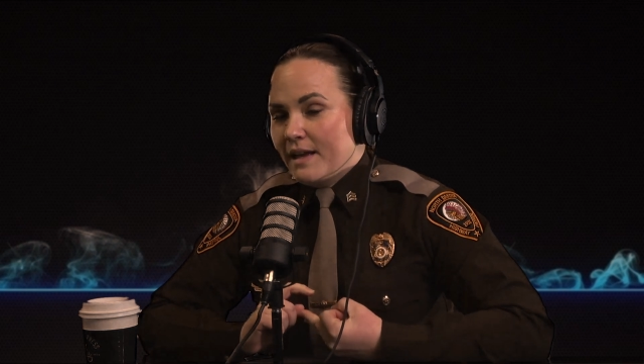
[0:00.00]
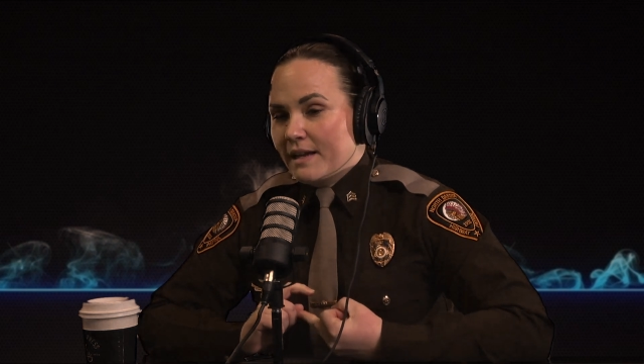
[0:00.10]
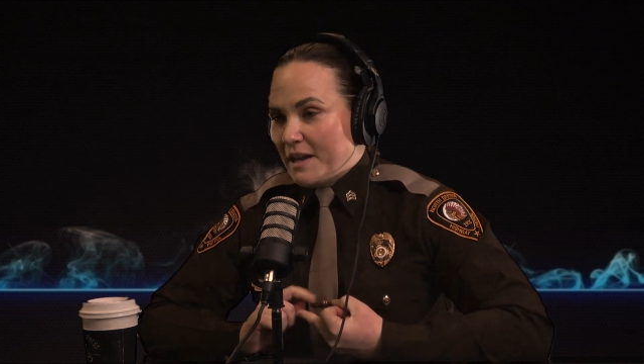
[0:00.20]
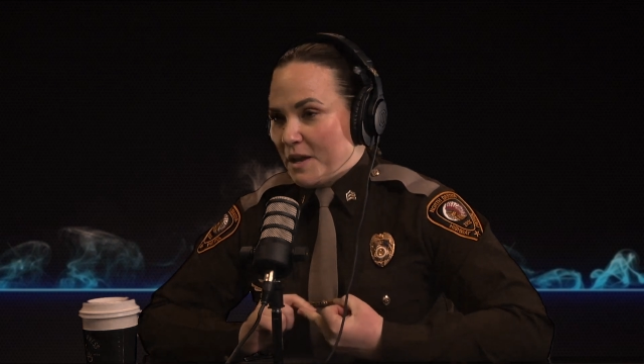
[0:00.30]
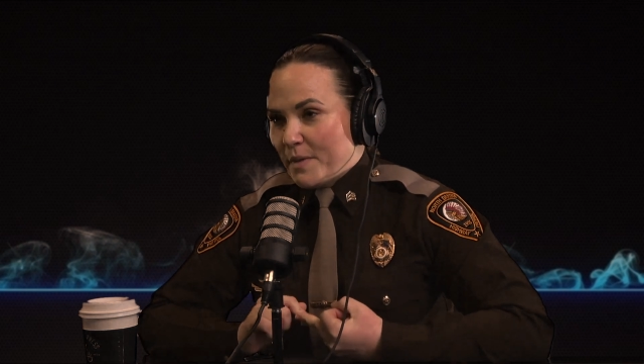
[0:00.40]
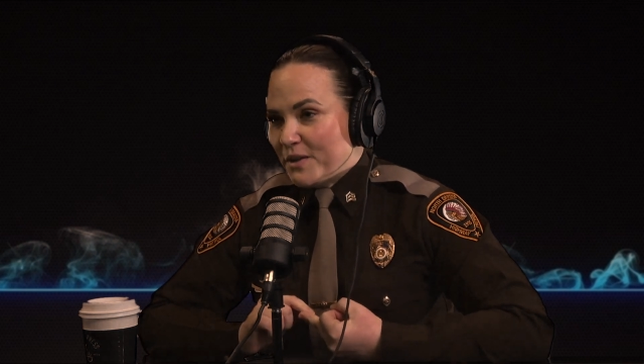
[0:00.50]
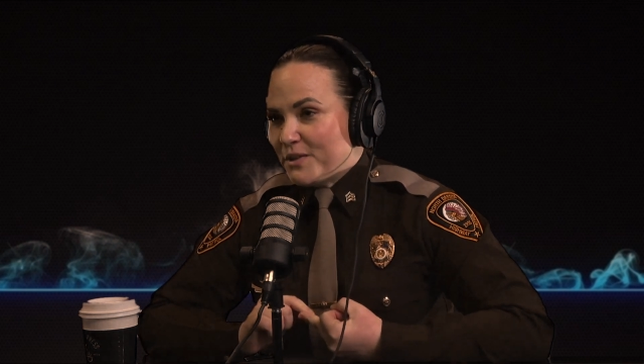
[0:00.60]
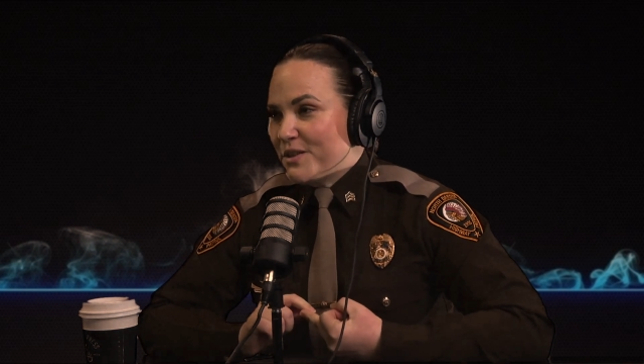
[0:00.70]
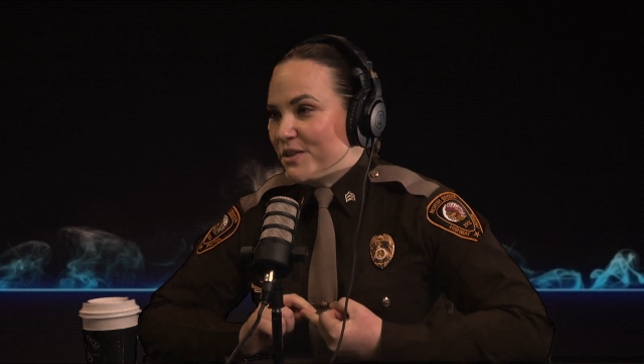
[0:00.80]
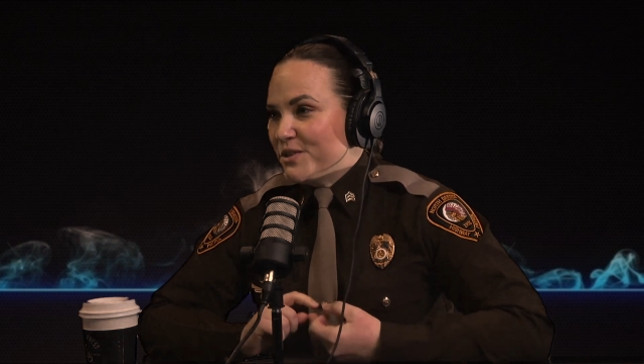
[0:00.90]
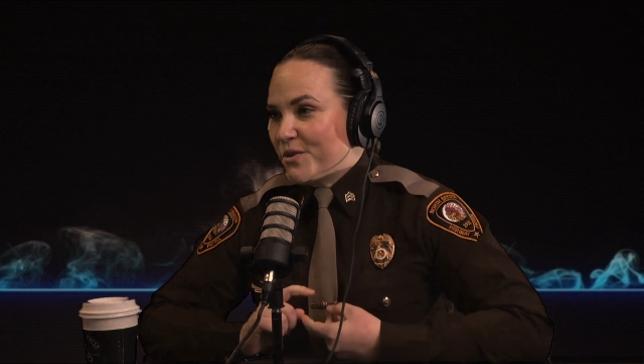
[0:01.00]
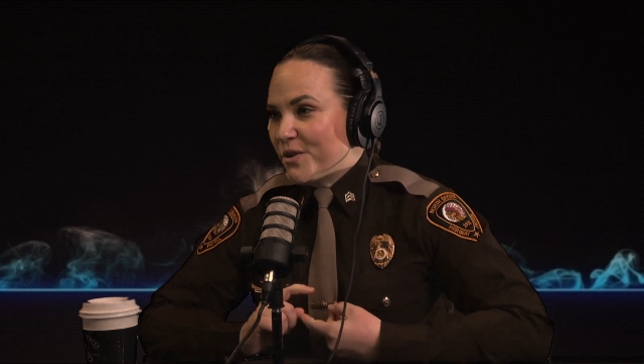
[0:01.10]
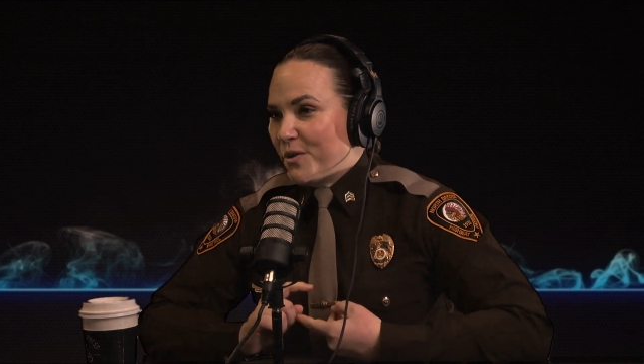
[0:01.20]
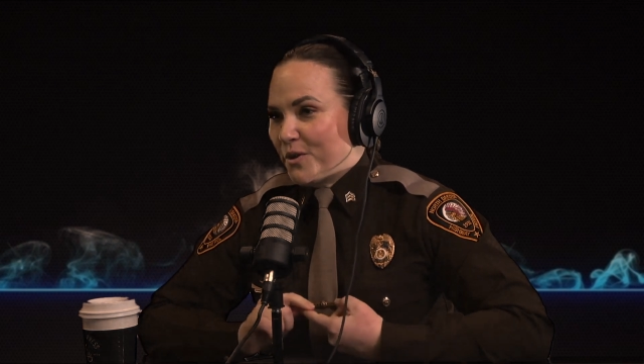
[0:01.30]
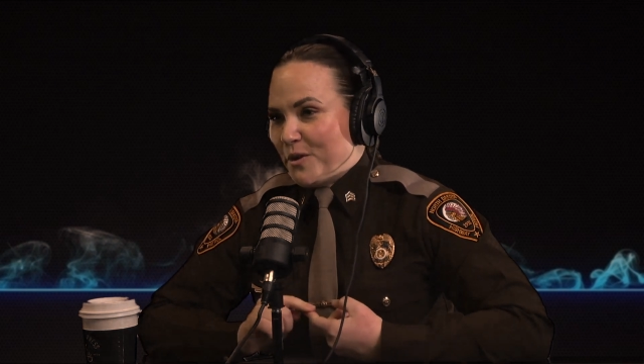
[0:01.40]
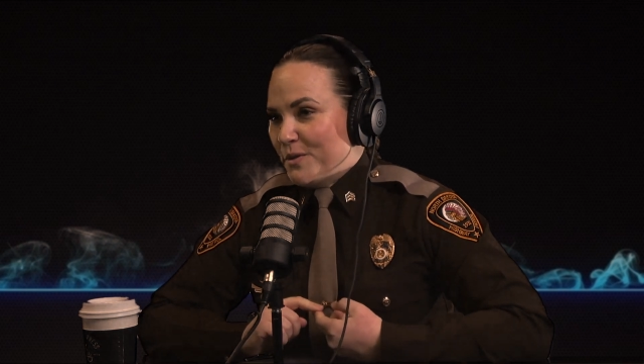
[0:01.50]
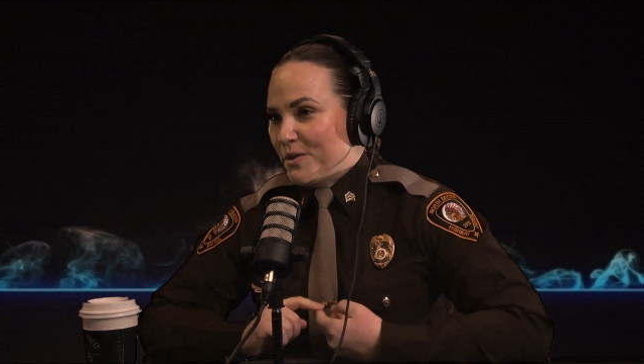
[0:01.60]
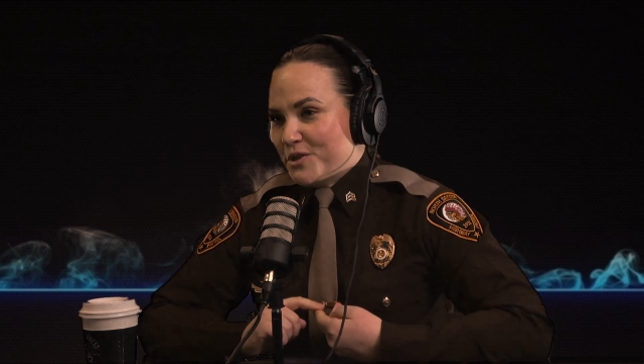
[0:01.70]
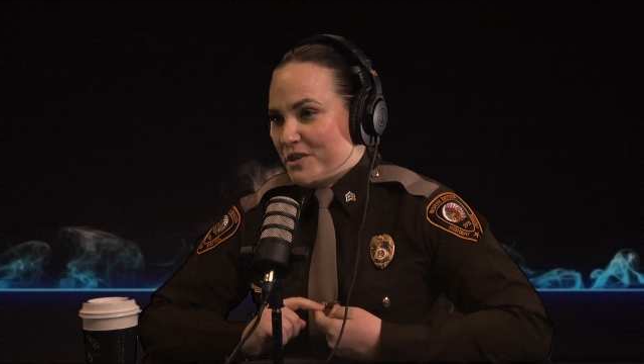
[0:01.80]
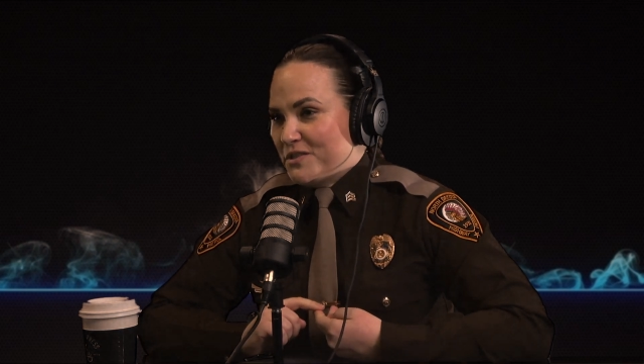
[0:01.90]
getting males in the door or
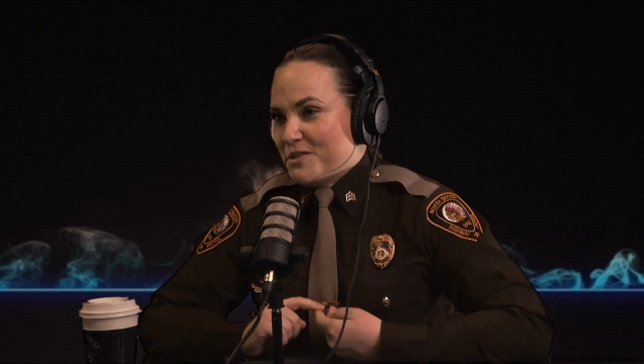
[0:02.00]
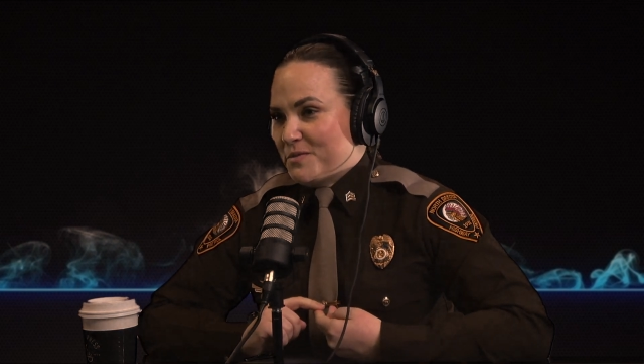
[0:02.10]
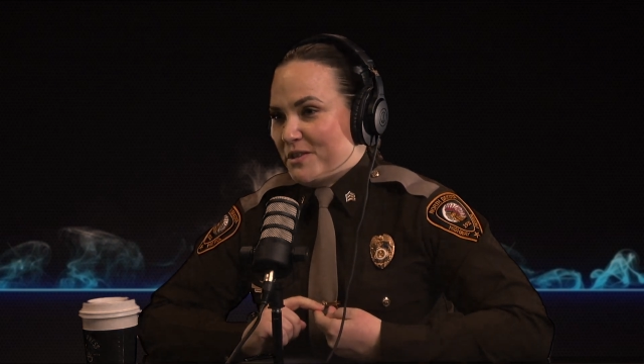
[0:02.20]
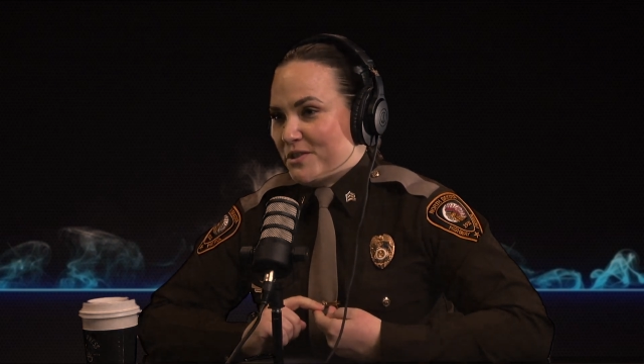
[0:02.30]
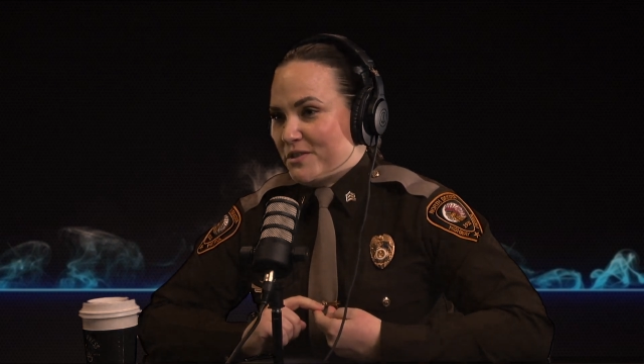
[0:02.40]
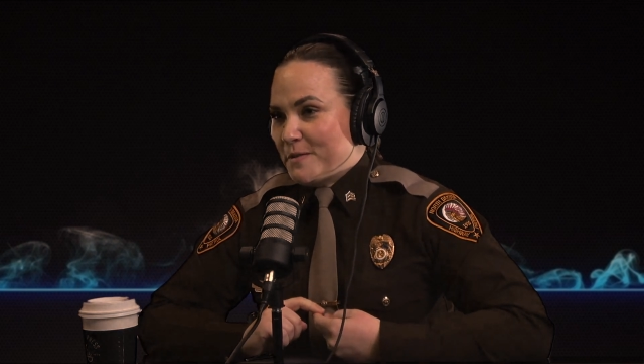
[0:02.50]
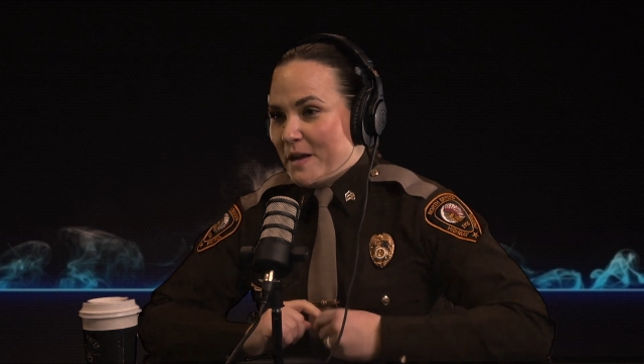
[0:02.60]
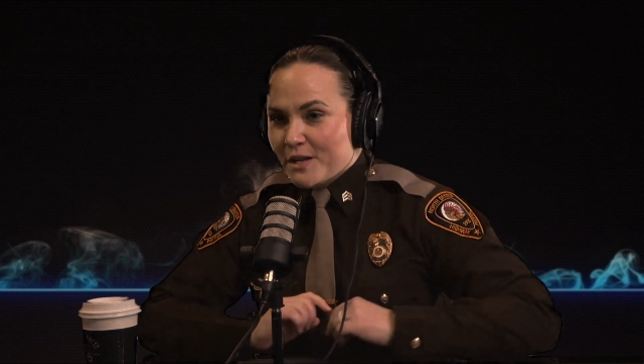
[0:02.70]
criminal justice majors.